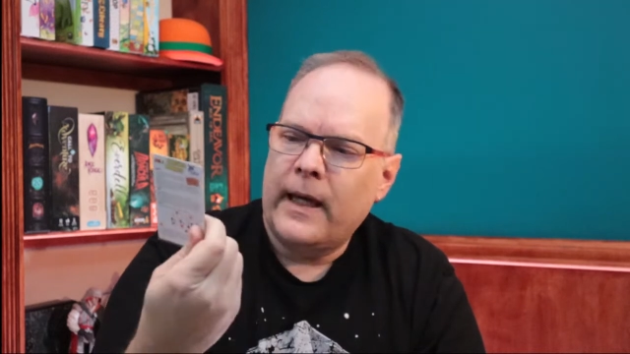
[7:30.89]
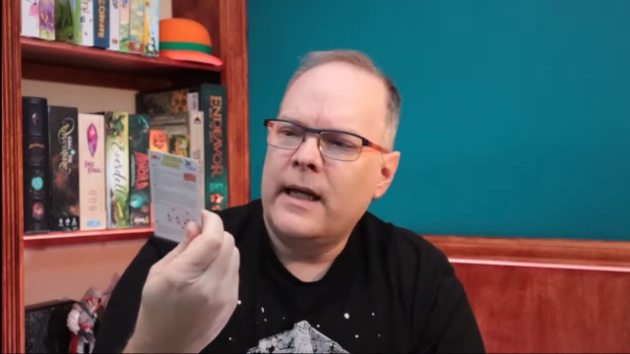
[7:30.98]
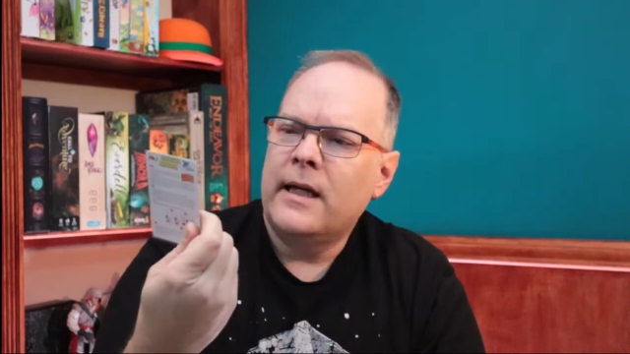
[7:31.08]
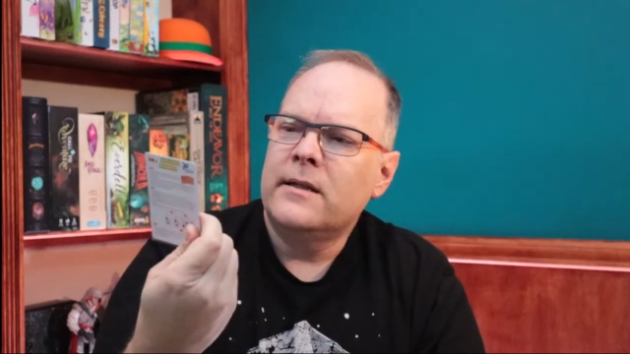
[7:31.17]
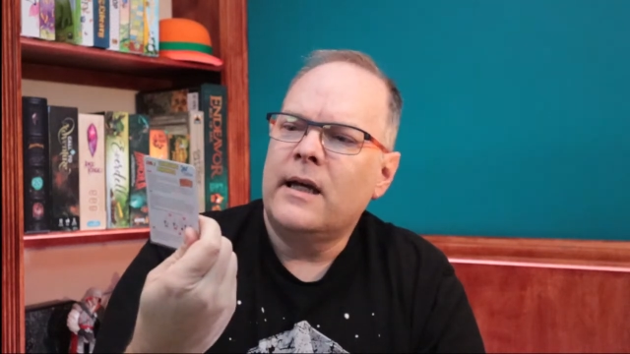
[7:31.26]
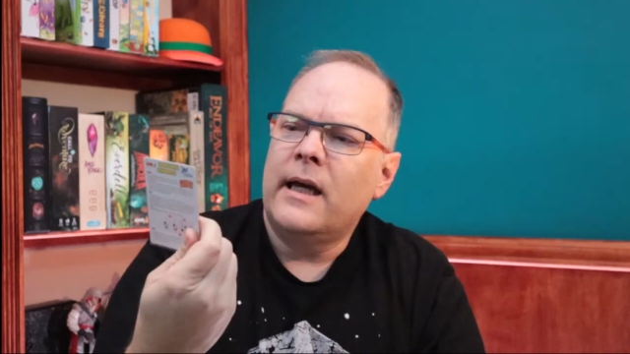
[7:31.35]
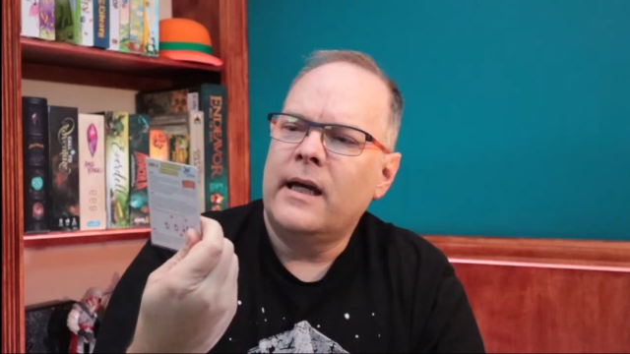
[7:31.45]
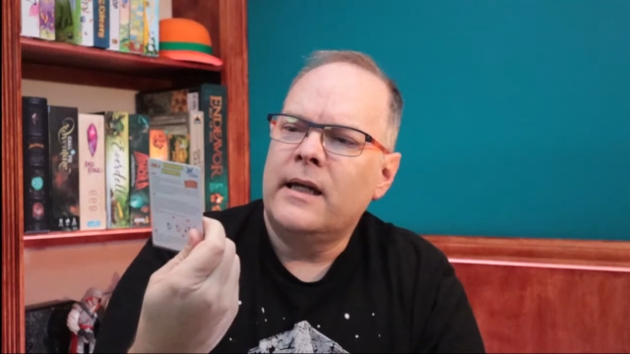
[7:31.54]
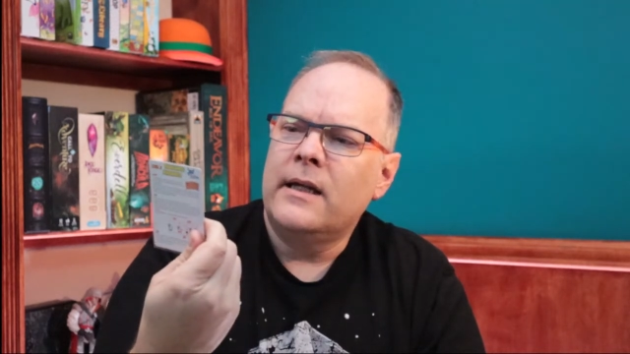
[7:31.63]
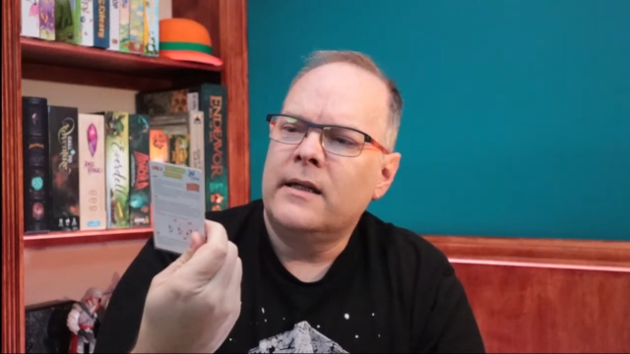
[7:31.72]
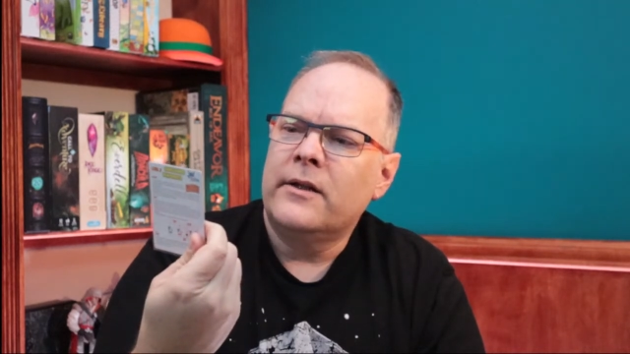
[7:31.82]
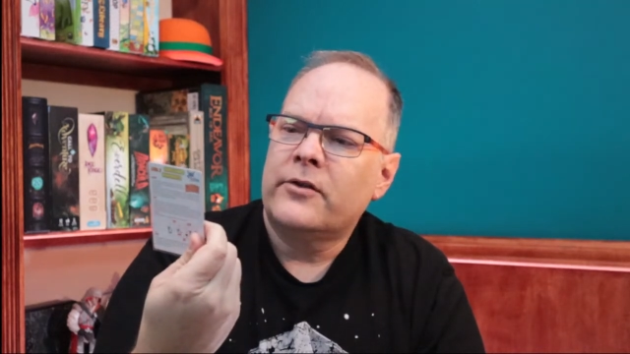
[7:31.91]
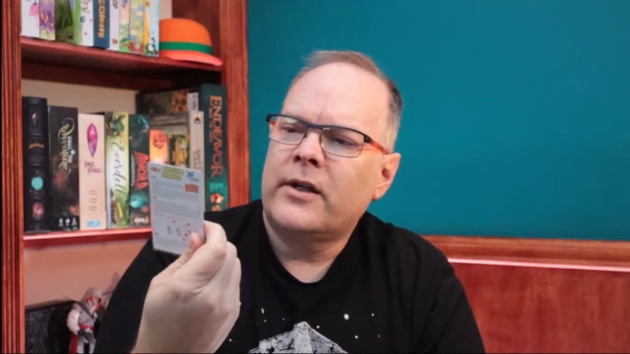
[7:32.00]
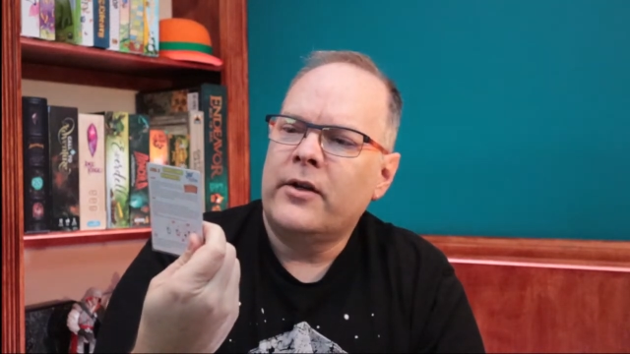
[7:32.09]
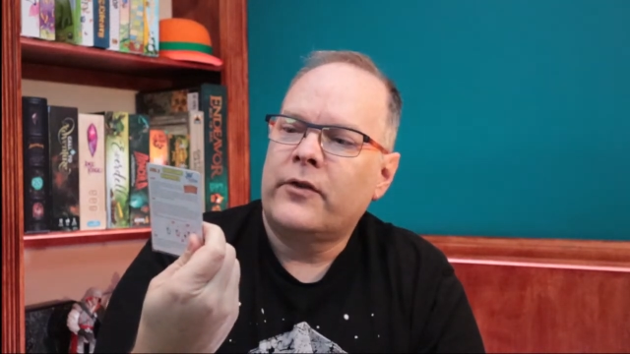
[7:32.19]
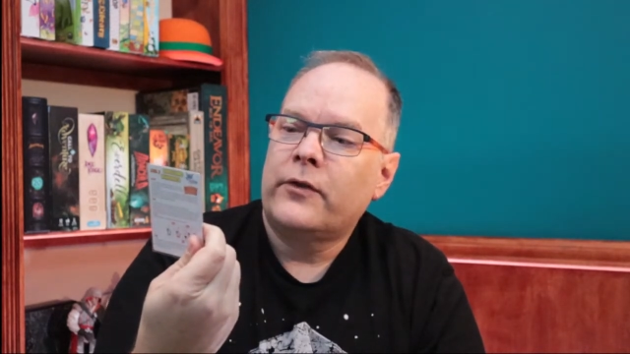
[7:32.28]
and in this
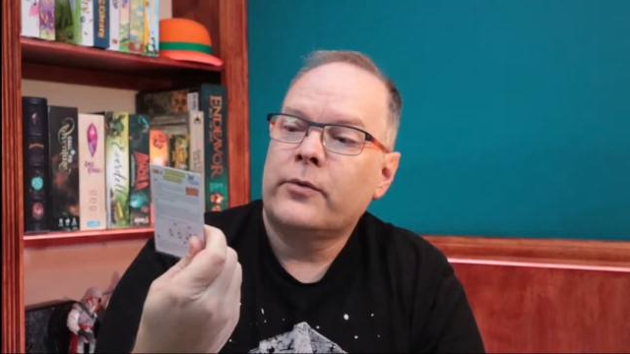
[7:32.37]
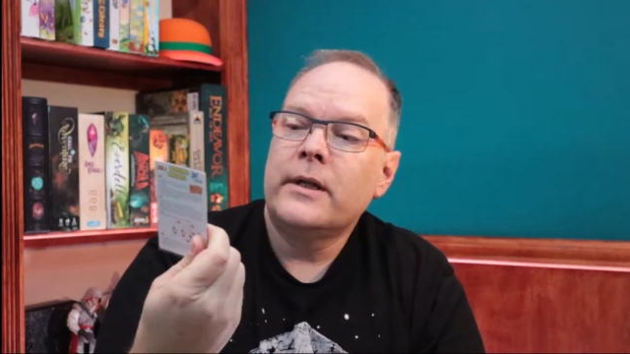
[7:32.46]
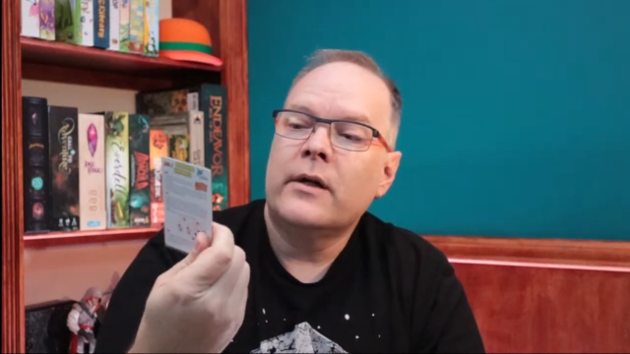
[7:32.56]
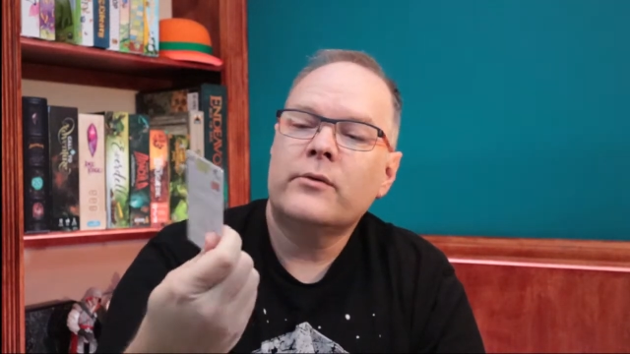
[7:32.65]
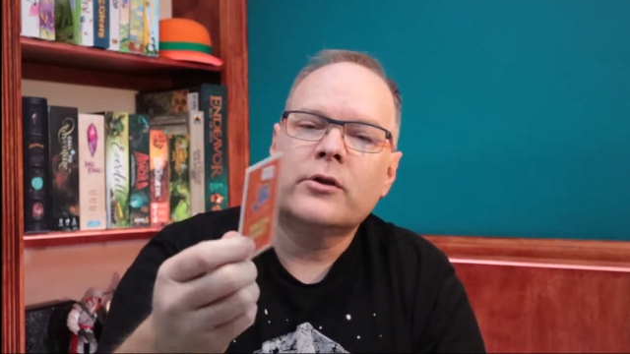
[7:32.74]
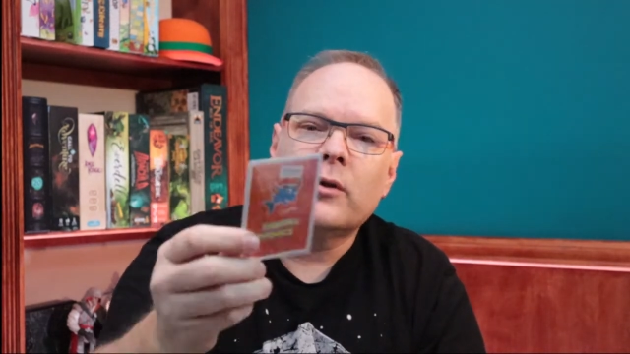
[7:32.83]
case, 300